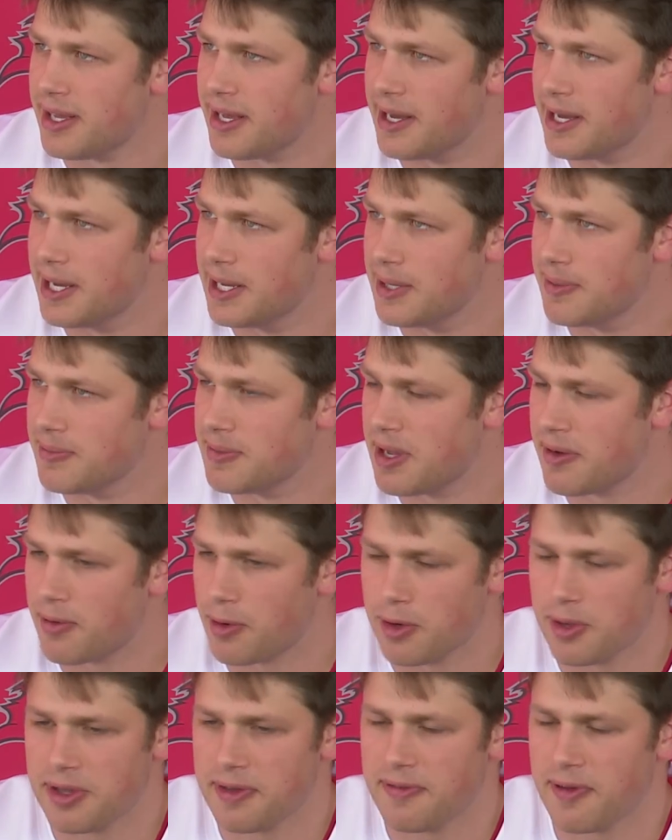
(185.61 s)

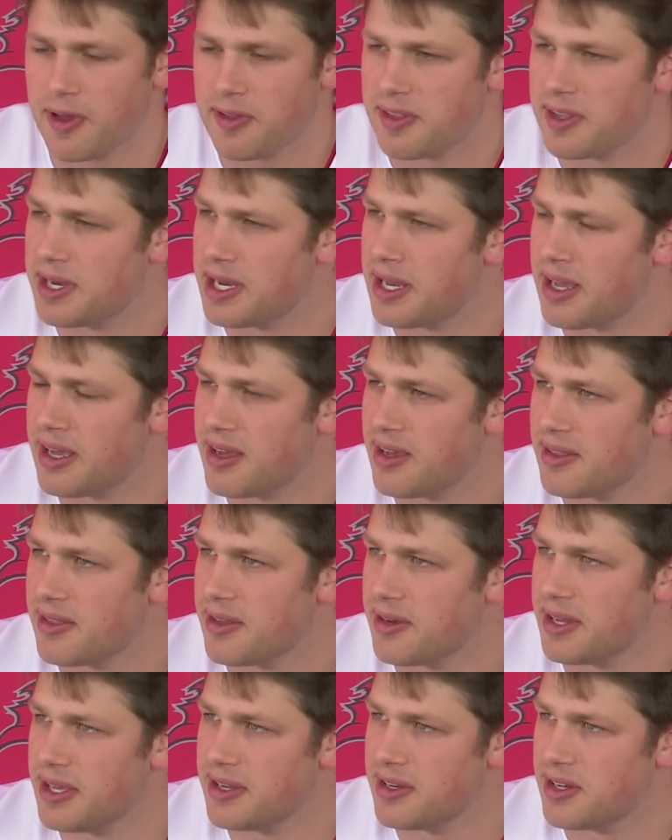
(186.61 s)
never really felt the
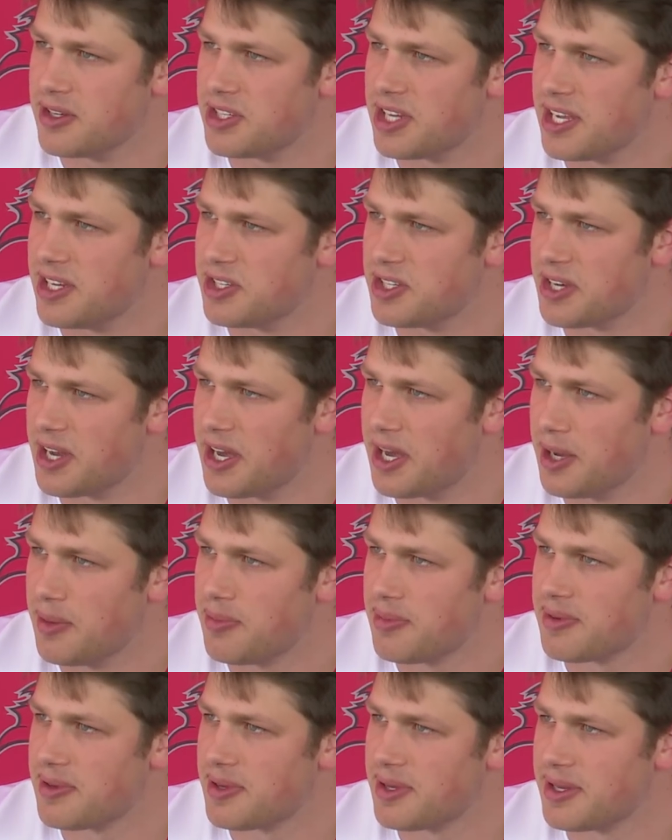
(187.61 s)
need to change it
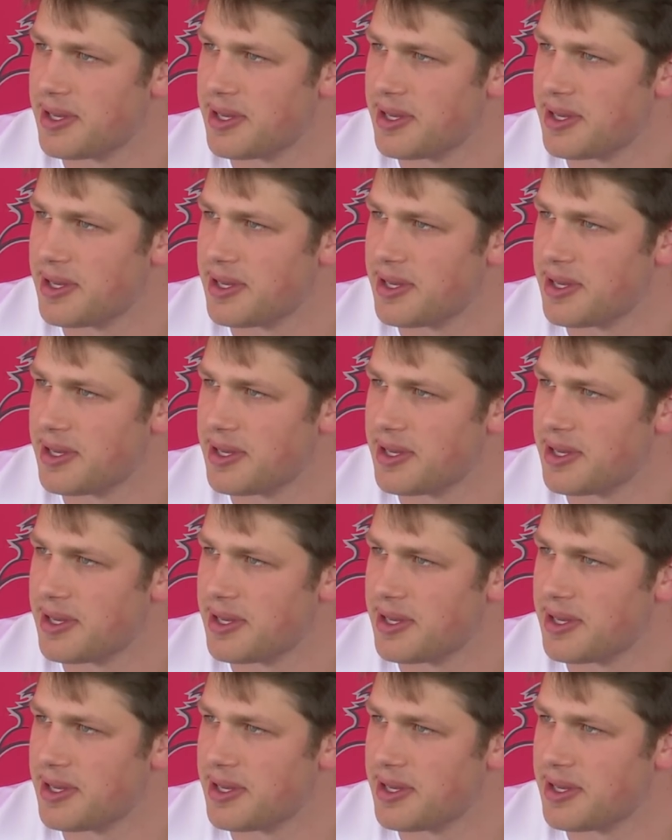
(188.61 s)
up.